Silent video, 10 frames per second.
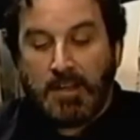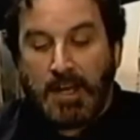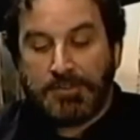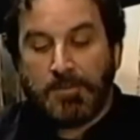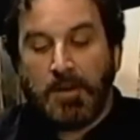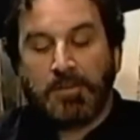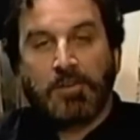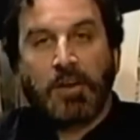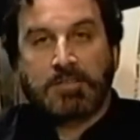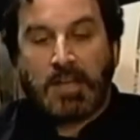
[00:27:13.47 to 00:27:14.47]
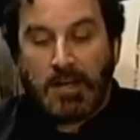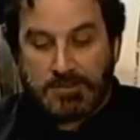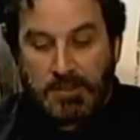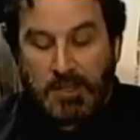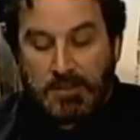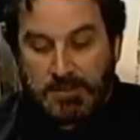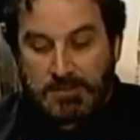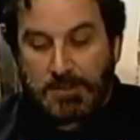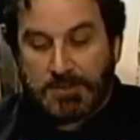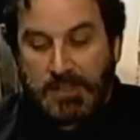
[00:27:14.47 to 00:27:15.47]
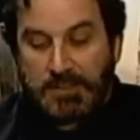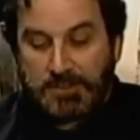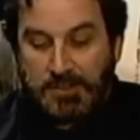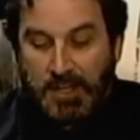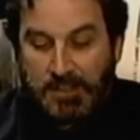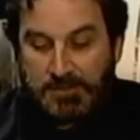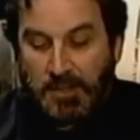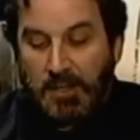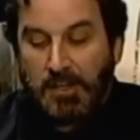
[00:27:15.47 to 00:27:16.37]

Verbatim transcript: at your mother-in-law's house? The subject answered yes.